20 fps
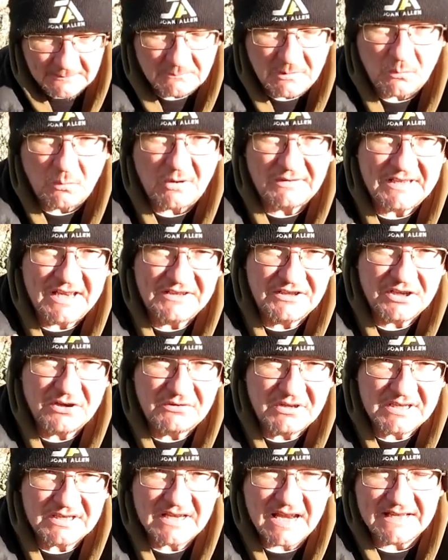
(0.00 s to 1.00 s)
But what they
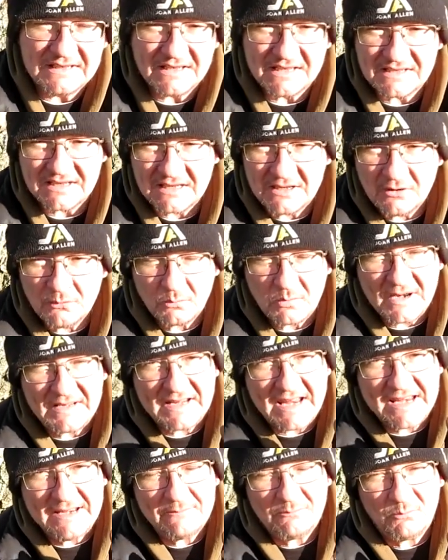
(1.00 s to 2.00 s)
do detect is
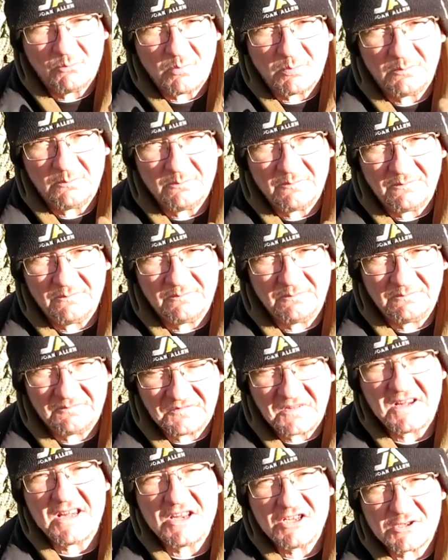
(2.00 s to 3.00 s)
when they
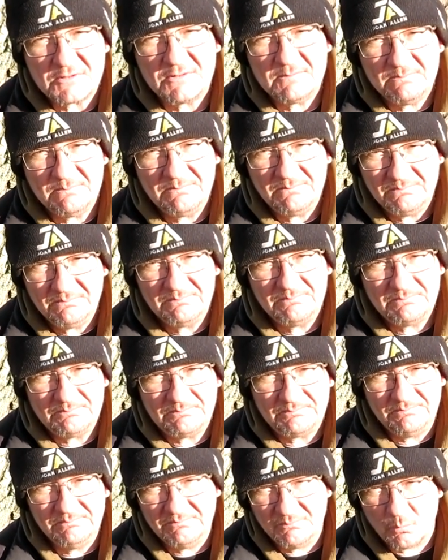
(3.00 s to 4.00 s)
finish
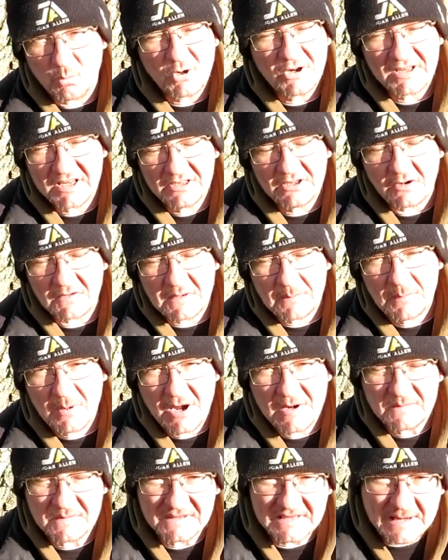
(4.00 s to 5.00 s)
working on the
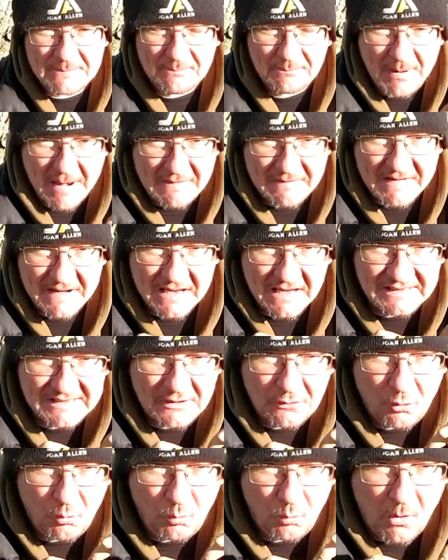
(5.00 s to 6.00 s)
pipes, they bury a
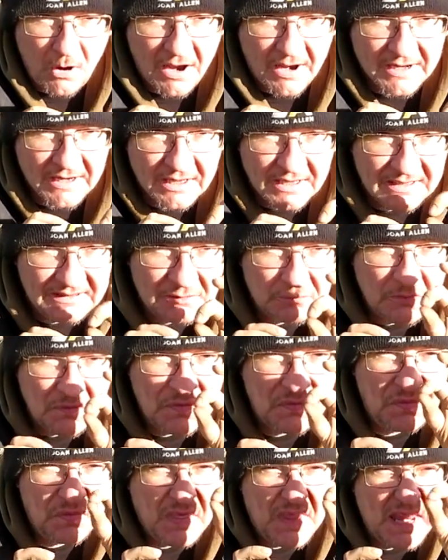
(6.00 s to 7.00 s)
little wire, a little
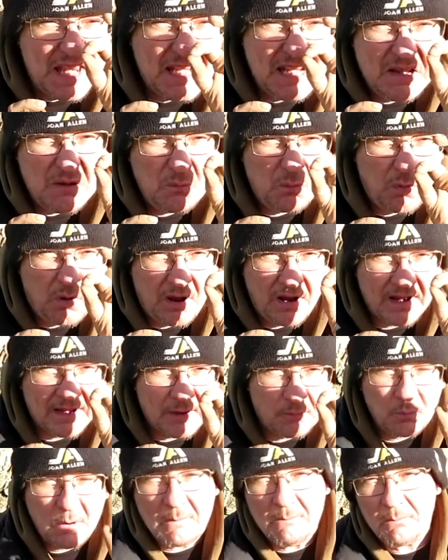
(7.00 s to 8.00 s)
thin
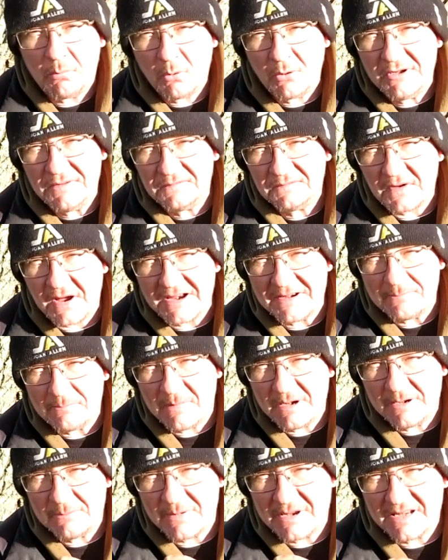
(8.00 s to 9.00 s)
wire, 1.5
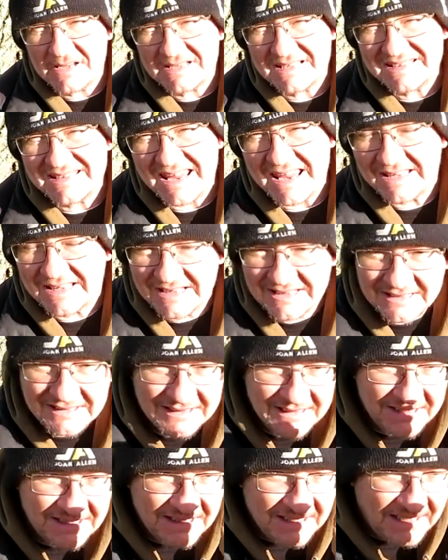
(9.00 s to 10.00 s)
millimeters thick,
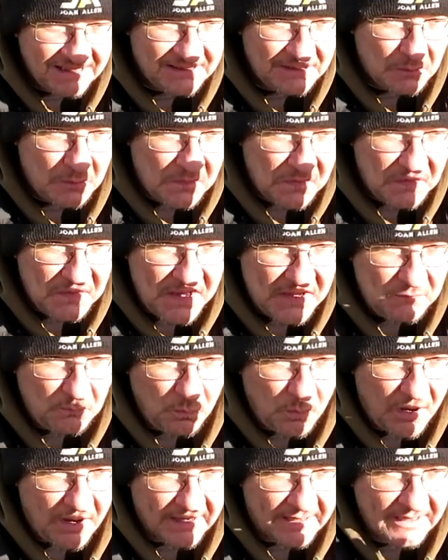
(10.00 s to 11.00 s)
a little
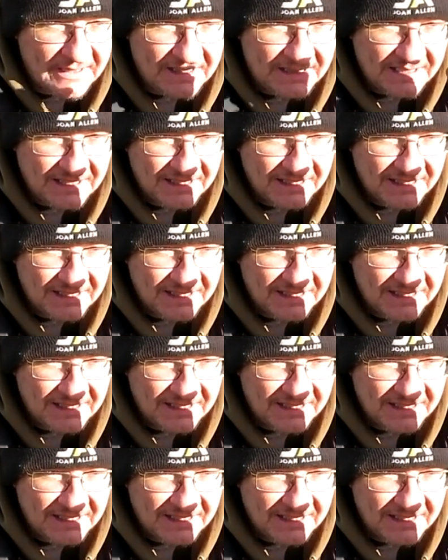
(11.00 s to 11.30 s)
thin wire